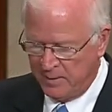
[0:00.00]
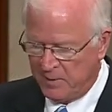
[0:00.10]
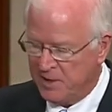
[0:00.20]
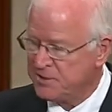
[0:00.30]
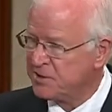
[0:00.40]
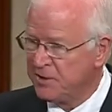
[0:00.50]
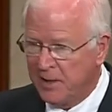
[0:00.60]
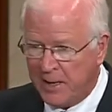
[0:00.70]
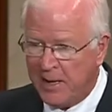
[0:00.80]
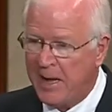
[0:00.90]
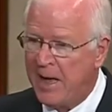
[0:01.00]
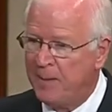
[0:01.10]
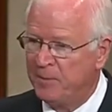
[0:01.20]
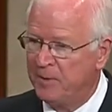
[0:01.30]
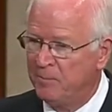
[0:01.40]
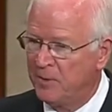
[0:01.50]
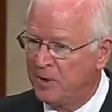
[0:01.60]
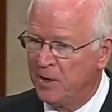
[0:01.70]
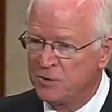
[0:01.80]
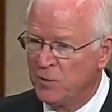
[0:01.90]
It's going to happen
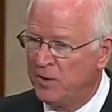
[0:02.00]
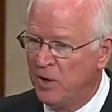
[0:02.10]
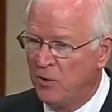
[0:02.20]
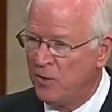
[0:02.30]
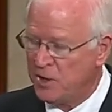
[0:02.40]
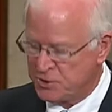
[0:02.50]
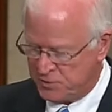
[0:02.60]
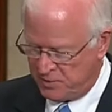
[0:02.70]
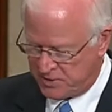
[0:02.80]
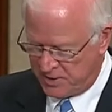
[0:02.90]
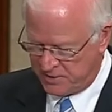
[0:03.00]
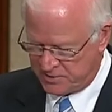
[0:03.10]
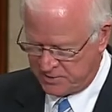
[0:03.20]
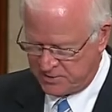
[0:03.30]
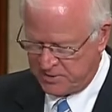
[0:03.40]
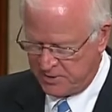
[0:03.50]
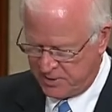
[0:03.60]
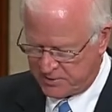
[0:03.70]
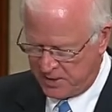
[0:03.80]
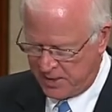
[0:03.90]
because we know history tells us
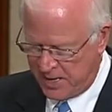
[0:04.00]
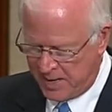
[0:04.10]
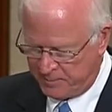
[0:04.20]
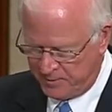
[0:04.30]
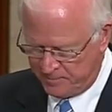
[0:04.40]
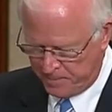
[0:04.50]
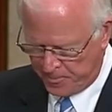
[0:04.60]
it's going to happen.